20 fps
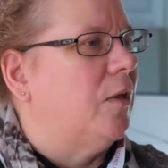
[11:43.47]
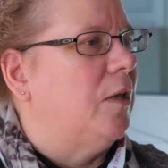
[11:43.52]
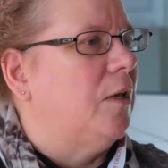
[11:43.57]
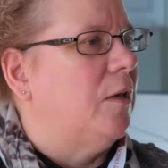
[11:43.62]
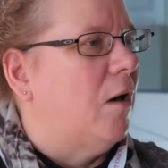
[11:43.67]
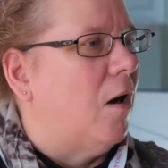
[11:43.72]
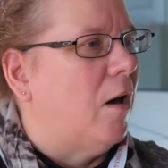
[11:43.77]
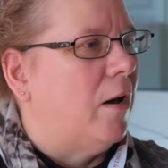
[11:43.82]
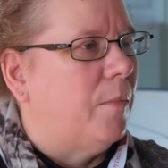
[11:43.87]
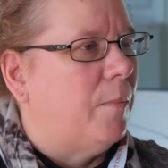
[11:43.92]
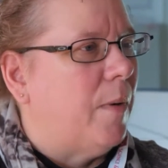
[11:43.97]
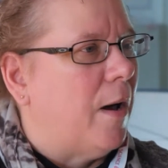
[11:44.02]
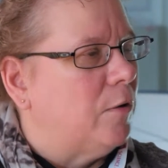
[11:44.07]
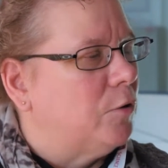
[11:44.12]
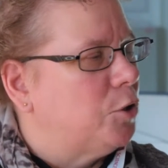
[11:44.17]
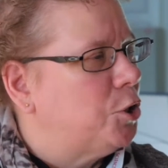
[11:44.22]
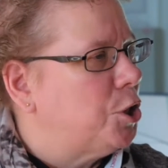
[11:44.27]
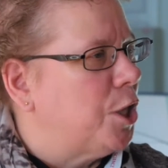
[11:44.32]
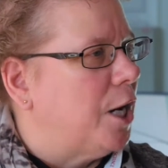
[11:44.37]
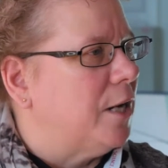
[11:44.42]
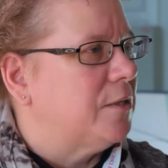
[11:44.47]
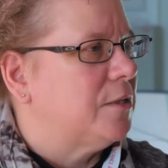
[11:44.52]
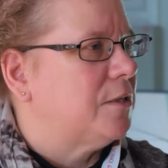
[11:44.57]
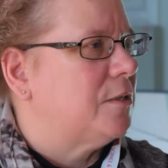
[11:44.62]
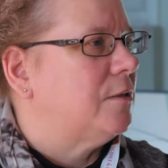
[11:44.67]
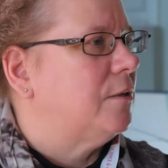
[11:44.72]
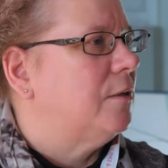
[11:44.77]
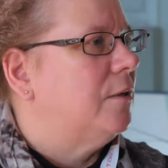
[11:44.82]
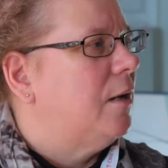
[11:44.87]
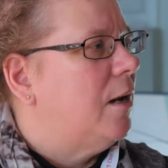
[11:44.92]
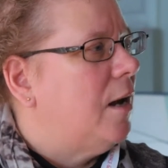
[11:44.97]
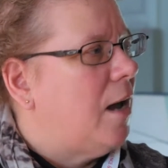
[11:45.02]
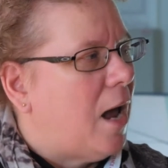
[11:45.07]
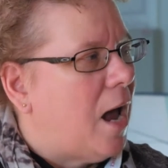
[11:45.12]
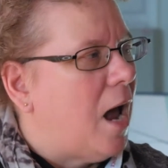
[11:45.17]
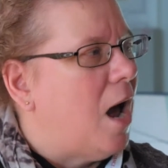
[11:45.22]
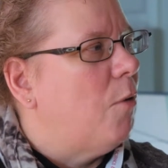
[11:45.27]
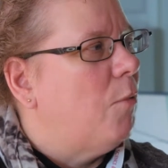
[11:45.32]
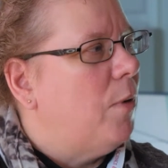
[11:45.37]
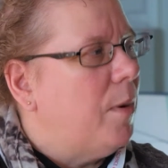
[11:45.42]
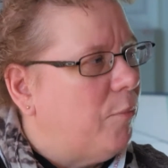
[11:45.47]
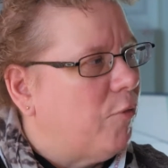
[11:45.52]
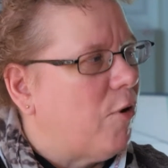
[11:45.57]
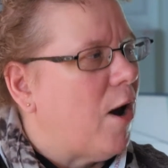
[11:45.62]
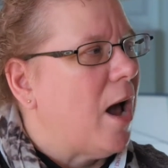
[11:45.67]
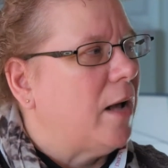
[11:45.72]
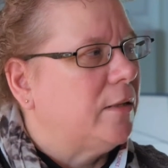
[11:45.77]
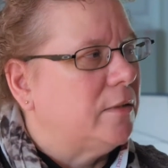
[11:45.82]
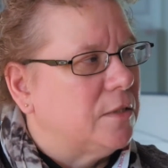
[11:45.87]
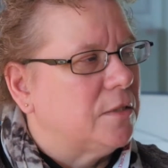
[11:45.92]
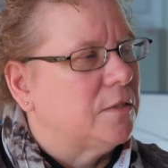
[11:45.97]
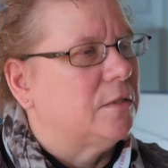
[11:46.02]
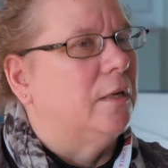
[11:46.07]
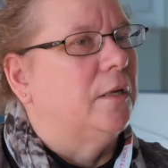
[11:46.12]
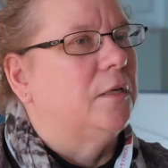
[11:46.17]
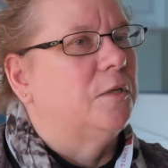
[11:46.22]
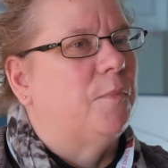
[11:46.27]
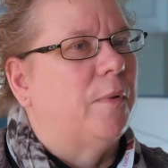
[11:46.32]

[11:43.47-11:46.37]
and not about just how we practice things.